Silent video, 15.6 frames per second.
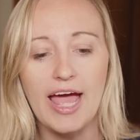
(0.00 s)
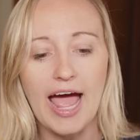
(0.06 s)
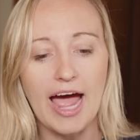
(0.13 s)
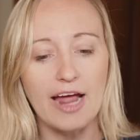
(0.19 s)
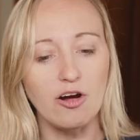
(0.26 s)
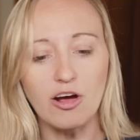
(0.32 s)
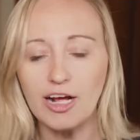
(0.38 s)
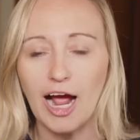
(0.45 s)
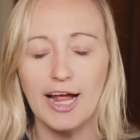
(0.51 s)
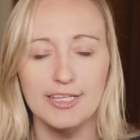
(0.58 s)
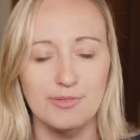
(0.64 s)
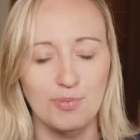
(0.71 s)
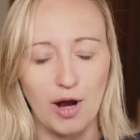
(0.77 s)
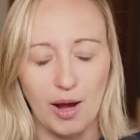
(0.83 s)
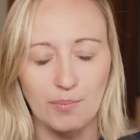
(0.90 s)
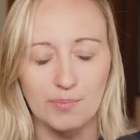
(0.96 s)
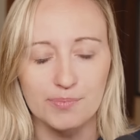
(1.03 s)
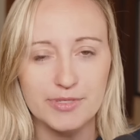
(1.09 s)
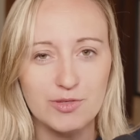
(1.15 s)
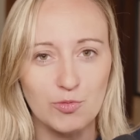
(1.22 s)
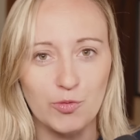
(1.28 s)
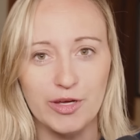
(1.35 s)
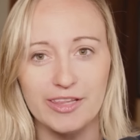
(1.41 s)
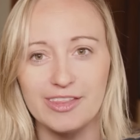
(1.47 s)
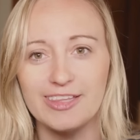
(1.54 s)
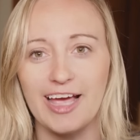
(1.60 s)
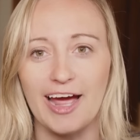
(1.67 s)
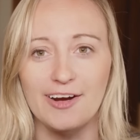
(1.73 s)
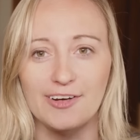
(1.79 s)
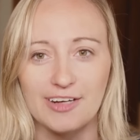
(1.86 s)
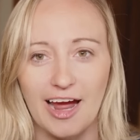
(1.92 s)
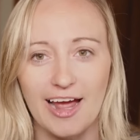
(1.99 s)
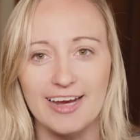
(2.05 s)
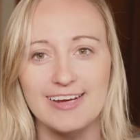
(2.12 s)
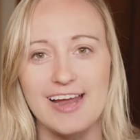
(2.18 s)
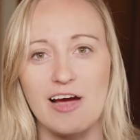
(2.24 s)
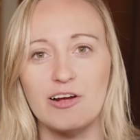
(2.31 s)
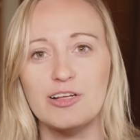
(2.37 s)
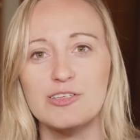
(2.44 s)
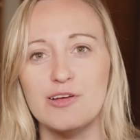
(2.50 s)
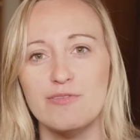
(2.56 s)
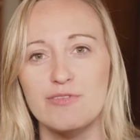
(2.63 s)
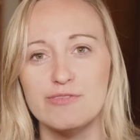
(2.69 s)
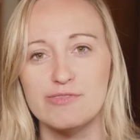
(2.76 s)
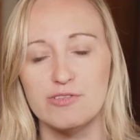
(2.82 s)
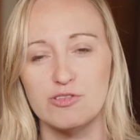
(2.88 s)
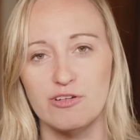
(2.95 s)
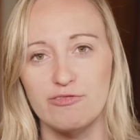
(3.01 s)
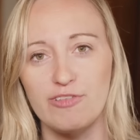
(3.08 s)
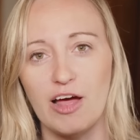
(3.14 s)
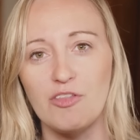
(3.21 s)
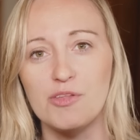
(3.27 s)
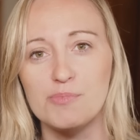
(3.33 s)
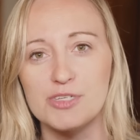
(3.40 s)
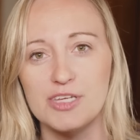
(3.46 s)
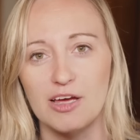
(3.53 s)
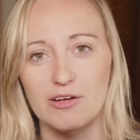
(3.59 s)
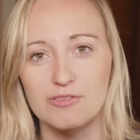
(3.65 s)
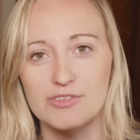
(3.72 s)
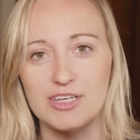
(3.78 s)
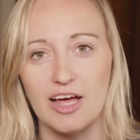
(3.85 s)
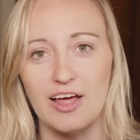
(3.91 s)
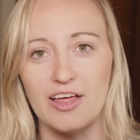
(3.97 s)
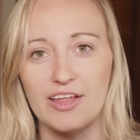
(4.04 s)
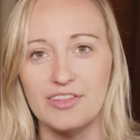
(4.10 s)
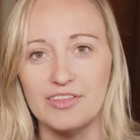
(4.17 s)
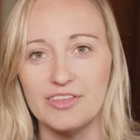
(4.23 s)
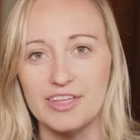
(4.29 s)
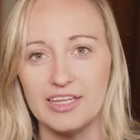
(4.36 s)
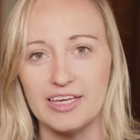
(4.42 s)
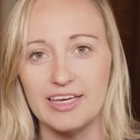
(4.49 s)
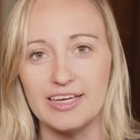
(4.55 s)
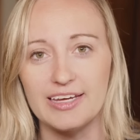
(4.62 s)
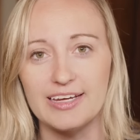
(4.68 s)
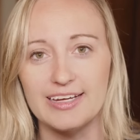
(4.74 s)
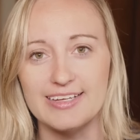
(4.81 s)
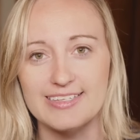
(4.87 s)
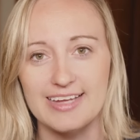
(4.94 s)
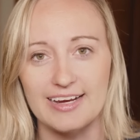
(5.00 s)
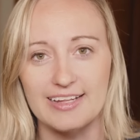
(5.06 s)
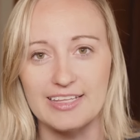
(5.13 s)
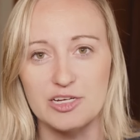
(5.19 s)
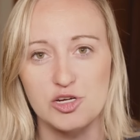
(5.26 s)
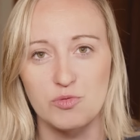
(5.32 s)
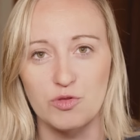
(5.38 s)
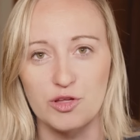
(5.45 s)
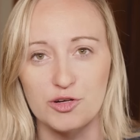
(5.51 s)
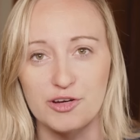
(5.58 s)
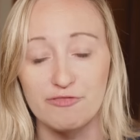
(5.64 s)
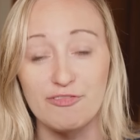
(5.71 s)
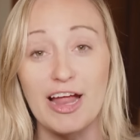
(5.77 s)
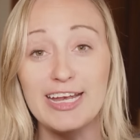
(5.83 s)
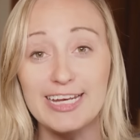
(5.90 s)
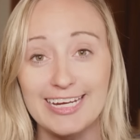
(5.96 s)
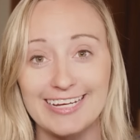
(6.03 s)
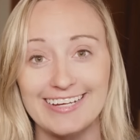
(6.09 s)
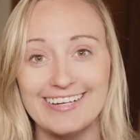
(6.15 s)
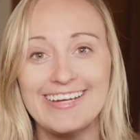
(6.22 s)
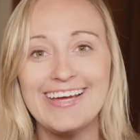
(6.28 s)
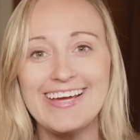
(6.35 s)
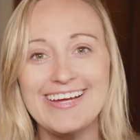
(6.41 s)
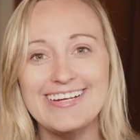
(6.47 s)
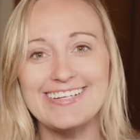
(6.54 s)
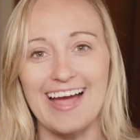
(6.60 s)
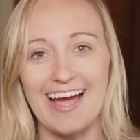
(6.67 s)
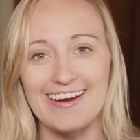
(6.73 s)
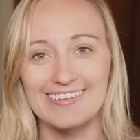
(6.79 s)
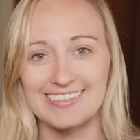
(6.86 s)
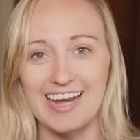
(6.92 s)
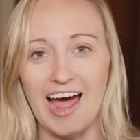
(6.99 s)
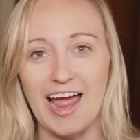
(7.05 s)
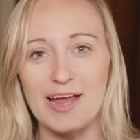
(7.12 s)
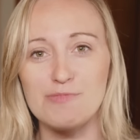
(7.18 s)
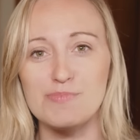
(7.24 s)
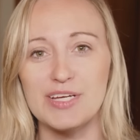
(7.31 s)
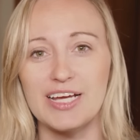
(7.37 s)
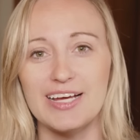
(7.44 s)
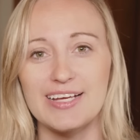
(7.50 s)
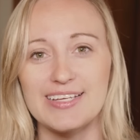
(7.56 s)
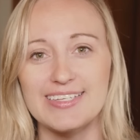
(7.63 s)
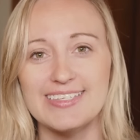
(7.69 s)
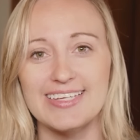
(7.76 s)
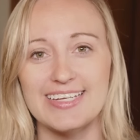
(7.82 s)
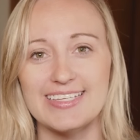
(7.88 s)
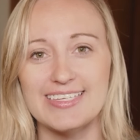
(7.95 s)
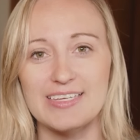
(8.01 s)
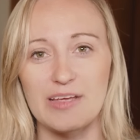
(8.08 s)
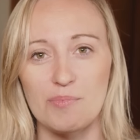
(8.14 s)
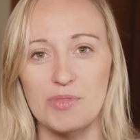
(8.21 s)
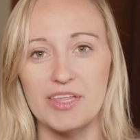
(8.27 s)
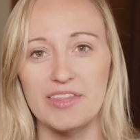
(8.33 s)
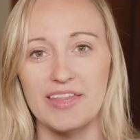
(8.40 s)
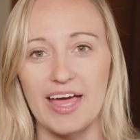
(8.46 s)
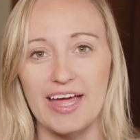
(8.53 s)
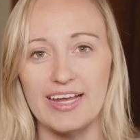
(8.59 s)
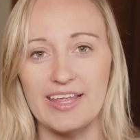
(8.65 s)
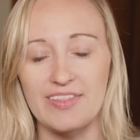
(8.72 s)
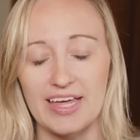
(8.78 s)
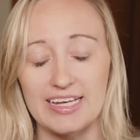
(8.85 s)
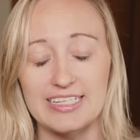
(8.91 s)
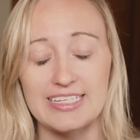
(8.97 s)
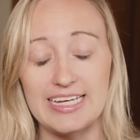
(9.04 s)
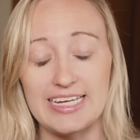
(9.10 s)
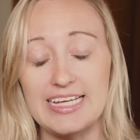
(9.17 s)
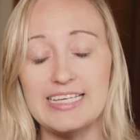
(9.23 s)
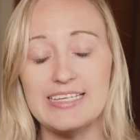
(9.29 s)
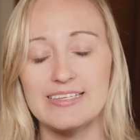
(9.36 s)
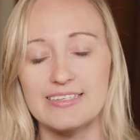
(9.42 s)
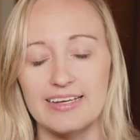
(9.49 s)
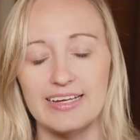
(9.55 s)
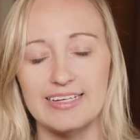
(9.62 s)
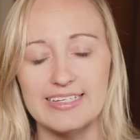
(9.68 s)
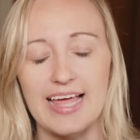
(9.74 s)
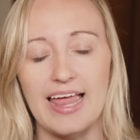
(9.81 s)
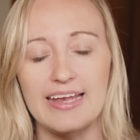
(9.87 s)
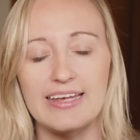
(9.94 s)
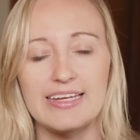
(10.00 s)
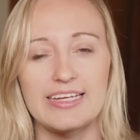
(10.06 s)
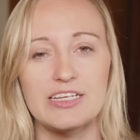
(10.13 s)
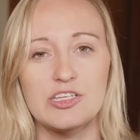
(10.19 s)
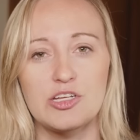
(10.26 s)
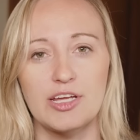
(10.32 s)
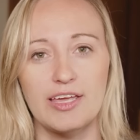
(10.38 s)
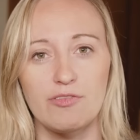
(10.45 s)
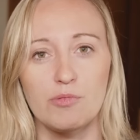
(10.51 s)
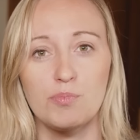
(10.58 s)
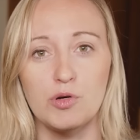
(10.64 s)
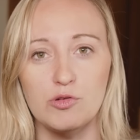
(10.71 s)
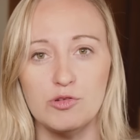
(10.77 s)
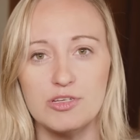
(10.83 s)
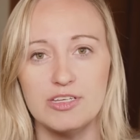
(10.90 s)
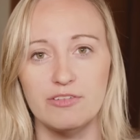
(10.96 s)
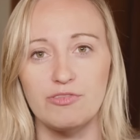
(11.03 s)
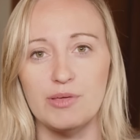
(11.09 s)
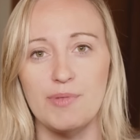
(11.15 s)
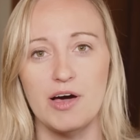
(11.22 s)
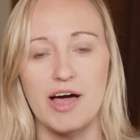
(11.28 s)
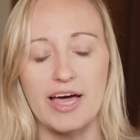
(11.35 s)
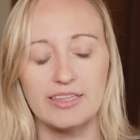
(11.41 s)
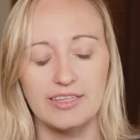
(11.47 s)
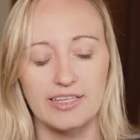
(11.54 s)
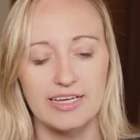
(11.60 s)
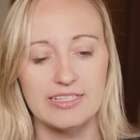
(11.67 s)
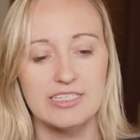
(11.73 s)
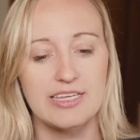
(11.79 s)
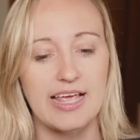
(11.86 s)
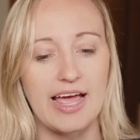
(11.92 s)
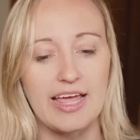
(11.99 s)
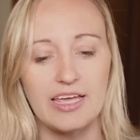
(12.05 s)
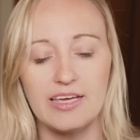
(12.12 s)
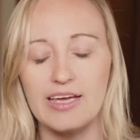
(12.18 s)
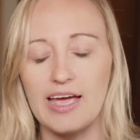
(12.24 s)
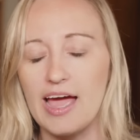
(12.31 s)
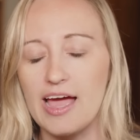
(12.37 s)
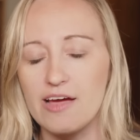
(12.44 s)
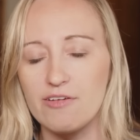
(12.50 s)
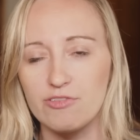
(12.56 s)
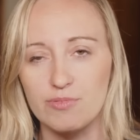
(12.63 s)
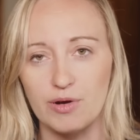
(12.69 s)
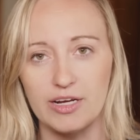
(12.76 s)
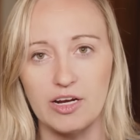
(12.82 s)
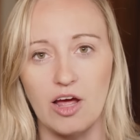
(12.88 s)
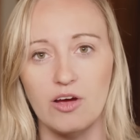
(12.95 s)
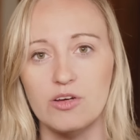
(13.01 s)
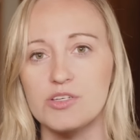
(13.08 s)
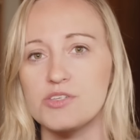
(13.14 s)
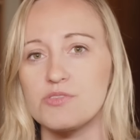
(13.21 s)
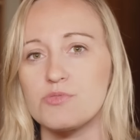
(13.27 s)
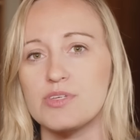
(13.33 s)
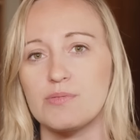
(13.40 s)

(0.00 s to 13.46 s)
had all kinds of problems with Title IX, and now conservatives have sort of found themselves on the side of the issue where they're defending Title IX because it's something that is intended to give a boost to female athletes. Everybody knows it